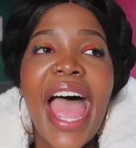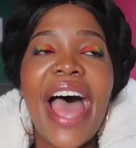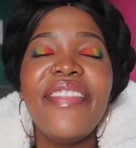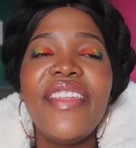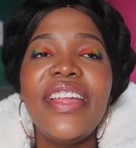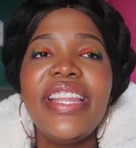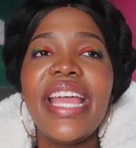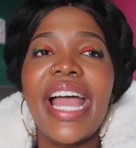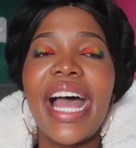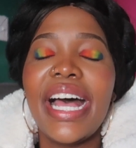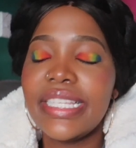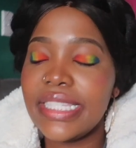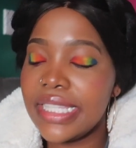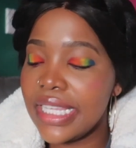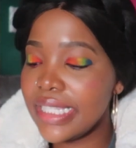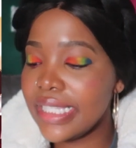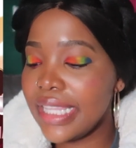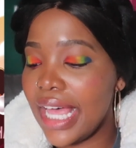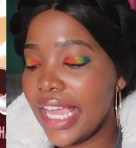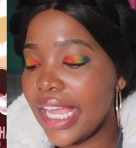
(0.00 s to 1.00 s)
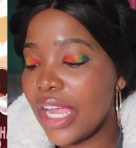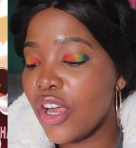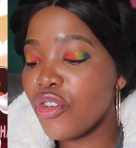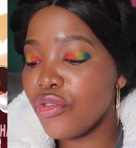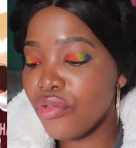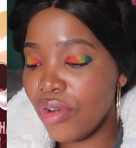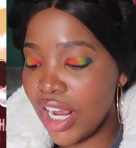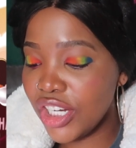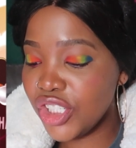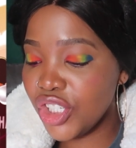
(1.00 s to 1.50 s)
And then he has this like
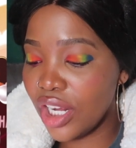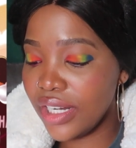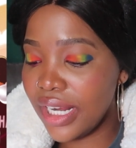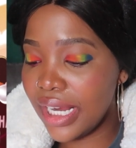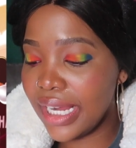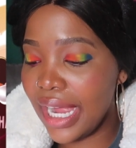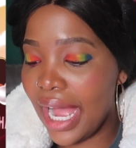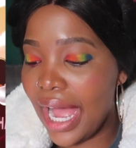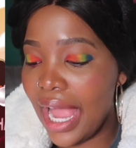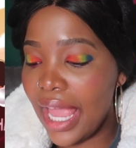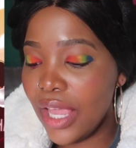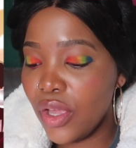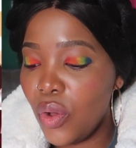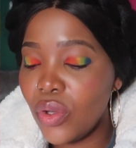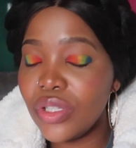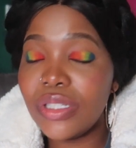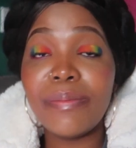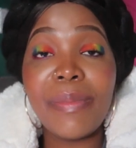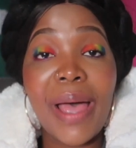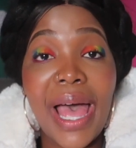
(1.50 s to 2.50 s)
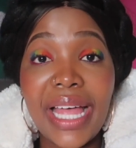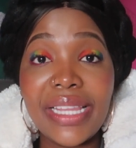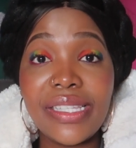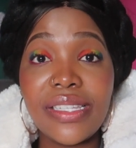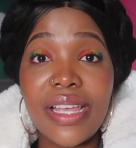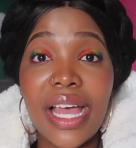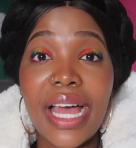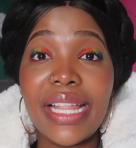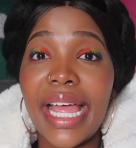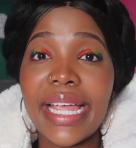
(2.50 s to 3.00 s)
crush on a guy called Matt,
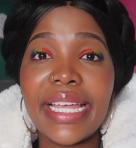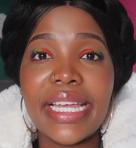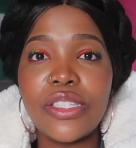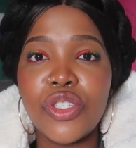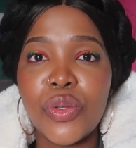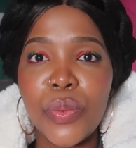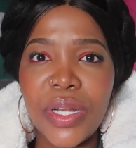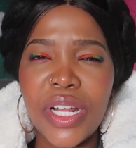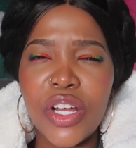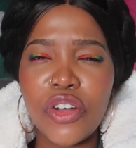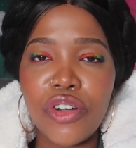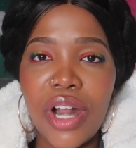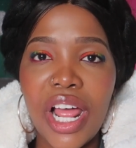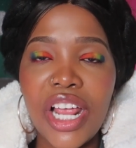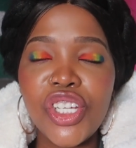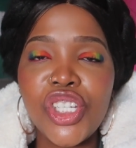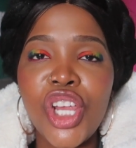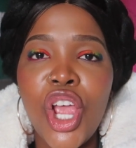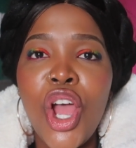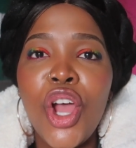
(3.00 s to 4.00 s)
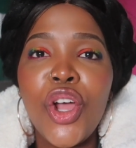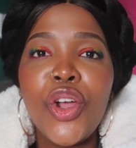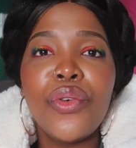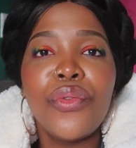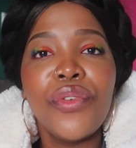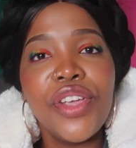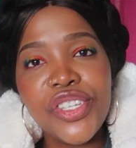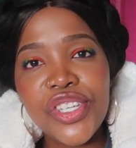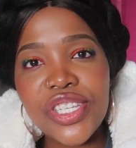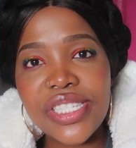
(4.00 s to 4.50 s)
like a Twitter crush,
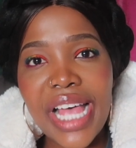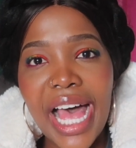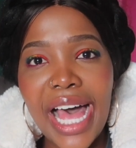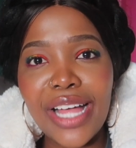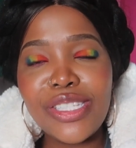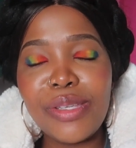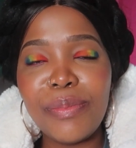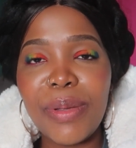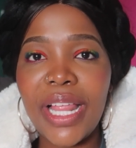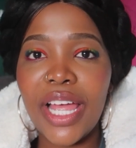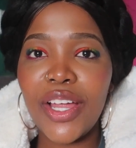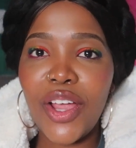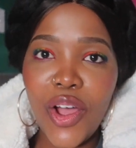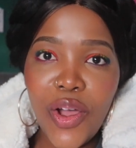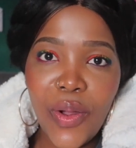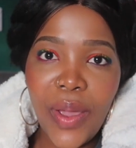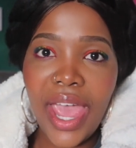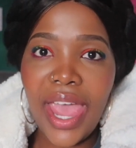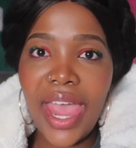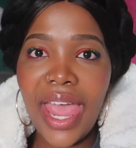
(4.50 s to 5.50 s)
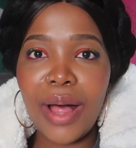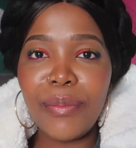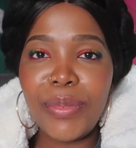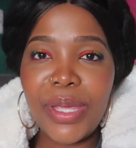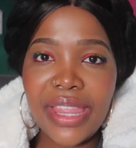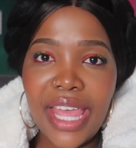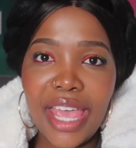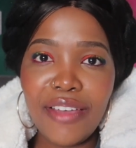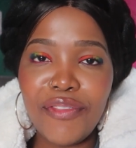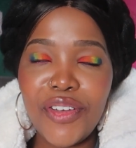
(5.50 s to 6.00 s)
who reaches out to be like, oh hey, I'll
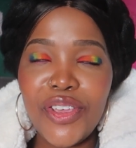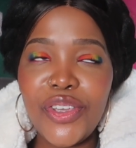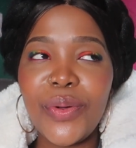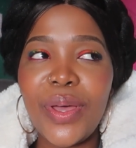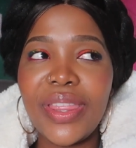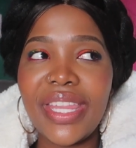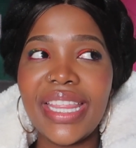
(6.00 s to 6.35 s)
be there for you.